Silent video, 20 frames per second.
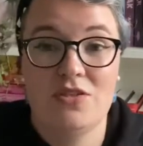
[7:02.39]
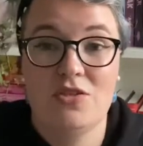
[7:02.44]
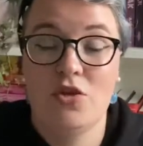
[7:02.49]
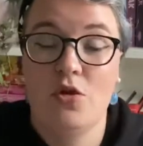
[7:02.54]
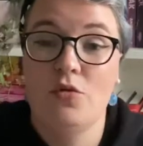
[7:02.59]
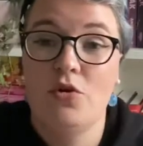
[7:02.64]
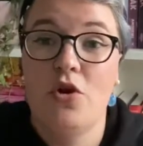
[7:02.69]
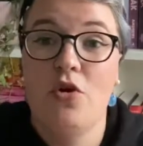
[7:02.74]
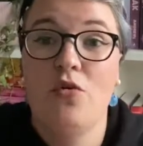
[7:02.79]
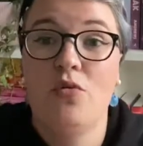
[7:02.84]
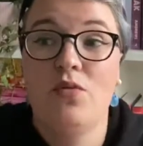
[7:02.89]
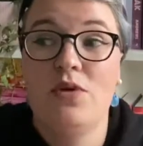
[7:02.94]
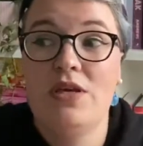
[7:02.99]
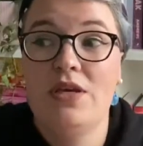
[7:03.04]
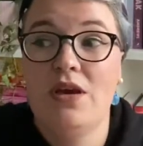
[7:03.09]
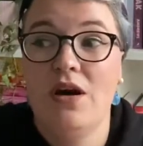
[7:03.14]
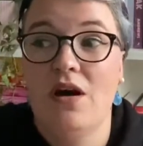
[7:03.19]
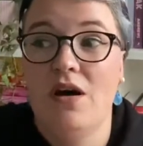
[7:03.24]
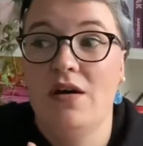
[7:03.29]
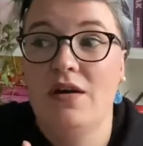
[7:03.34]
So though we
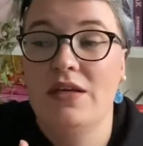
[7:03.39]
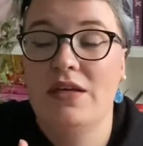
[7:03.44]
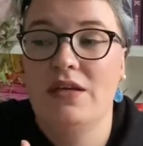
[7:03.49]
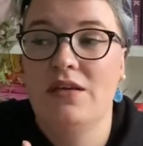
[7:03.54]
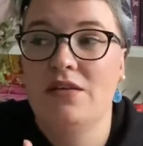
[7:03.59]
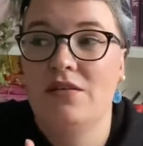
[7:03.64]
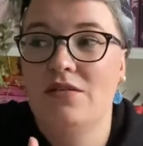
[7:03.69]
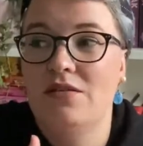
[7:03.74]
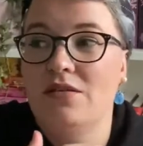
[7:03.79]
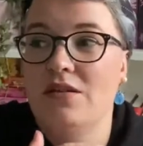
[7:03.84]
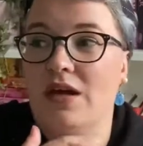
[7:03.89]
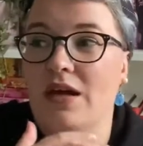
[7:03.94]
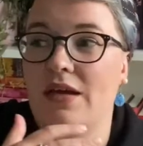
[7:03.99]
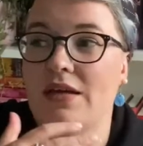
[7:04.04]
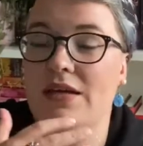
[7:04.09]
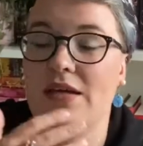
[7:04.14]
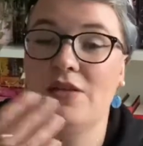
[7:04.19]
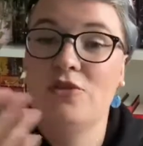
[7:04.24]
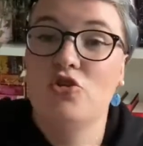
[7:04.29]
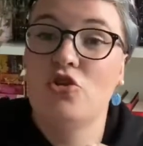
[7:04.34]
are like
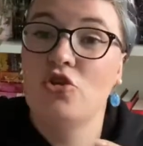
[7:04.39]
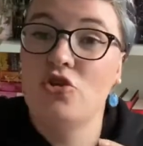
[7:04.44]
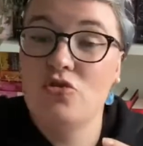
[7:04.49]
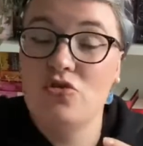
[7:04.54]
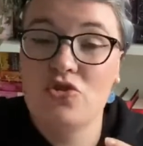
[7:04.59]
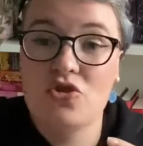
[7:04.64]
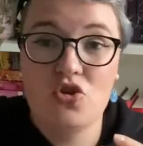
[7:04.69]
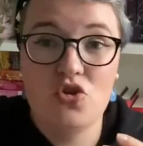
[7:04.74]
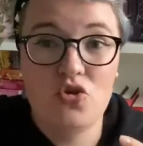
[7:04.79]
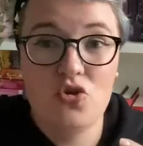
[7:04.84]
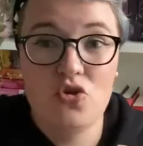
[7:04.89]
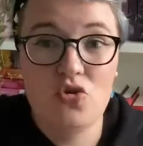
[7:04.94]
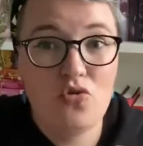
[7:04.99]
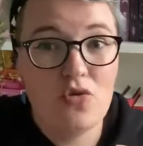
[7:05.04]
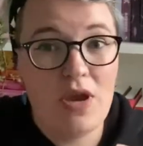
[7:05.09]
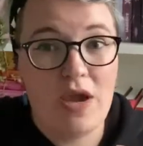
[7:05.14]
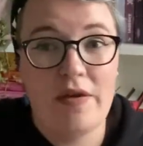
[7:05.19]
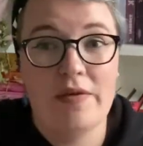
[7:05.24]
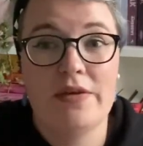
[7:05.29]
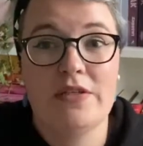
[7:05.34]
introduced to new
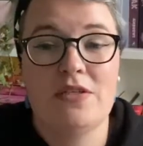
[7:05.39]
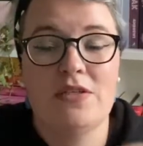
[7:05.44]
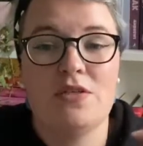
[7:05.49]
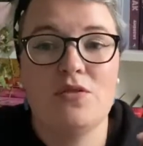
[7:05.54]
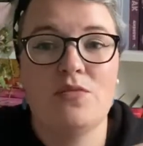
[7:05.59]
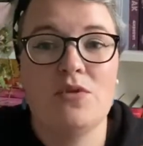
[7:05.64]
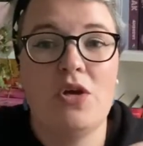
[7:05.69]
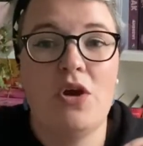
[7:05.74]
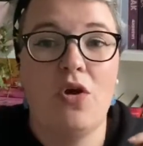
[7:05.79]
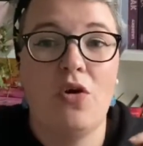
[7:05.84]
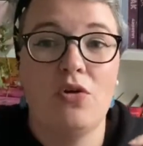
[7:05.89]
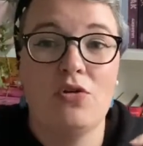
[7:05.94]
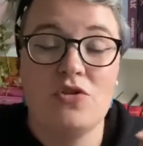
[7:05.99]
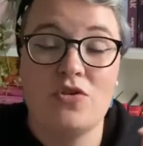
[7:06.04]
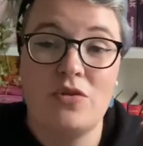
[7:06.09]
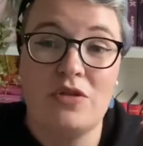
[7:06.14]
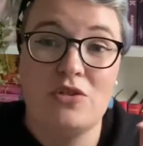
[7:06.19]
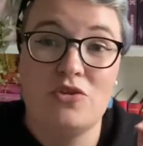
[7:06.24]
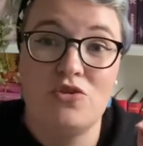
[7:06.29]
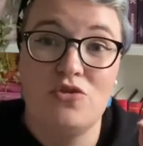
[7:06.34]
characters, we are also
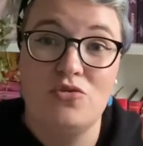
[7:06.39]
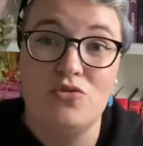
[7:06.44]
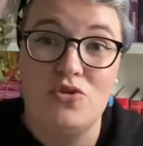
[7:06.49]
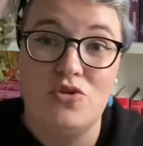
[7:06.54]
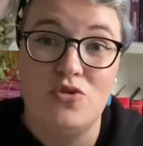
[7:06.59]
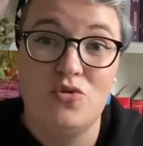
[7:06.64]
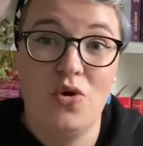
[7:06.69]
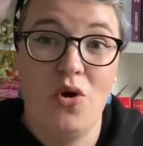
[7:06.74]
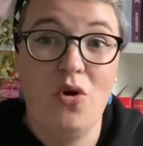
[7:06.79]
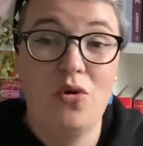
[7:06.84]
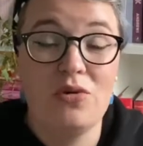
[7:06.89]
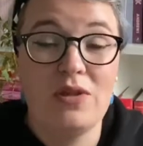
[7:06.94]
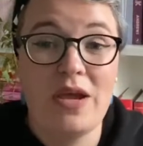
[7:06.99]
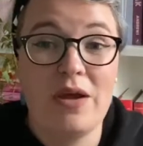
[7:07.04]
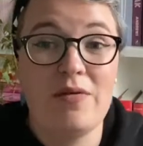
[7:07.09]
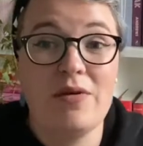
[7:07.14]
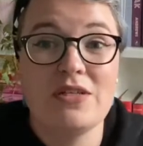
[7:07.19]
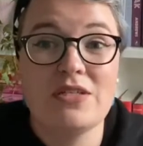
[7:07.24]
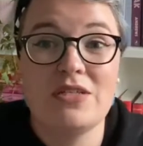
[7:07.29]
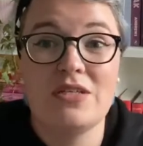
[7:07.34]
introduced to old
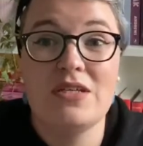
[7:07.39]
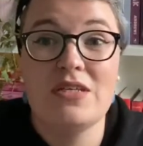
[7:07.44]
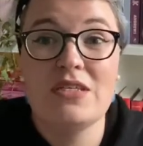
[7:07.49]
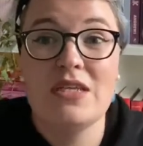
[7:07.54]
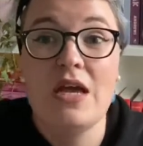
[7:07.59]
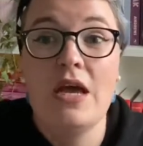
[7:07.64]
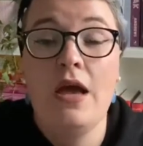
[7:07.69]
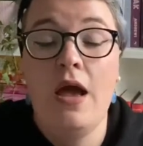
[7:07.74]
characters,